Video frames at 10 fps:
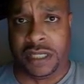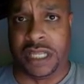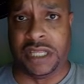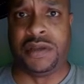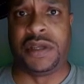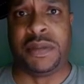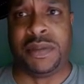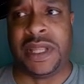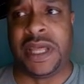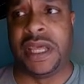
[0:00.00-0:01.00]
that you can
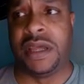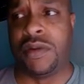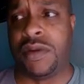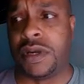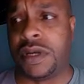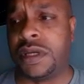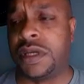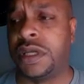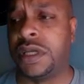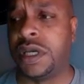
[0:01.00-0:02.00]
play, or
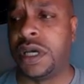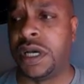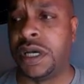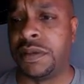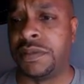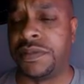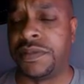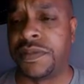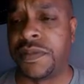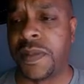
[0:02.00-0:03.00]

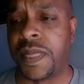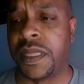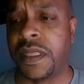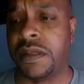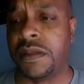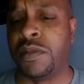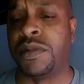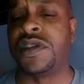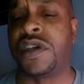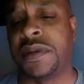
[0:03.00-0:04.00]
and
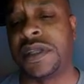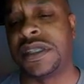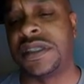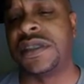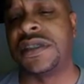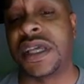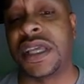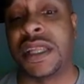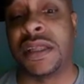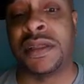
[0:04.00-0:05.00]
we'll talk about this in a
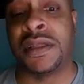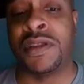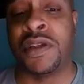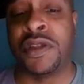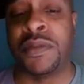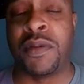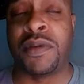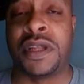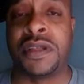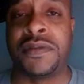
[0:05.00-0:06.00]
second. You know, you may
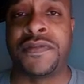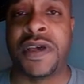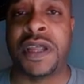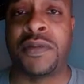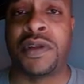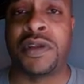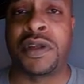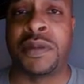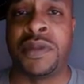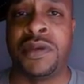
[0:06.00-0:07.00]
want to find one on a
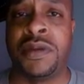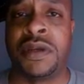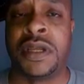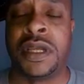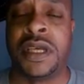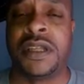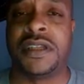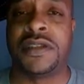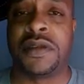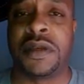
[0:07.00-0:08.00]
computer
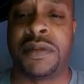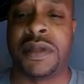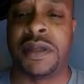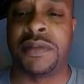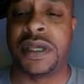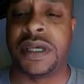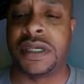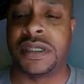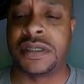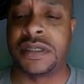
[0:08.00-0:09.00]
that you can play,
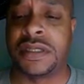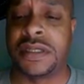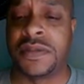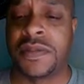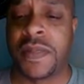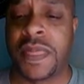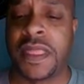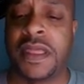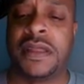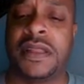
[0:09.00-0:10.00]
because
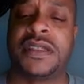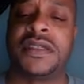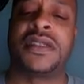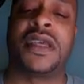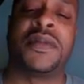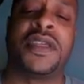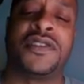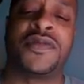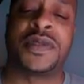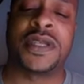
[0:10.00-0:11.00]
let's just skip
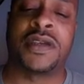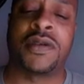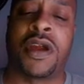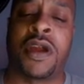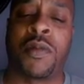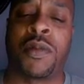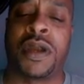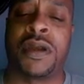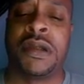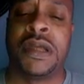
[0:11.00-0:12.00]
guilds for a second, go to
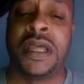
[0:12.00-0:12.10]
hardware.